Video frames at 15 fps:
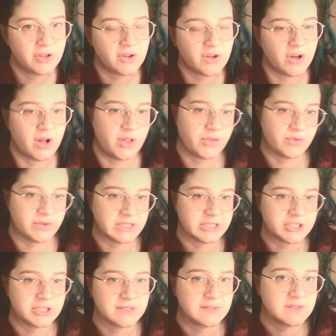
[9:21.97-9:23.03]
all the
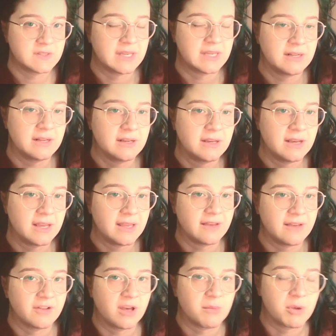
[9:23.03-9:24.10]
religions that I
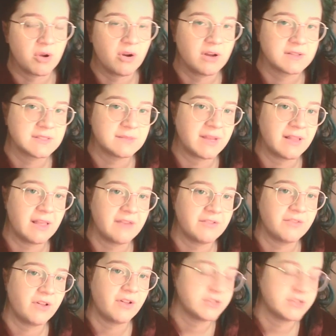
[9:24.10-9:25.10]
have come across in my life, if all the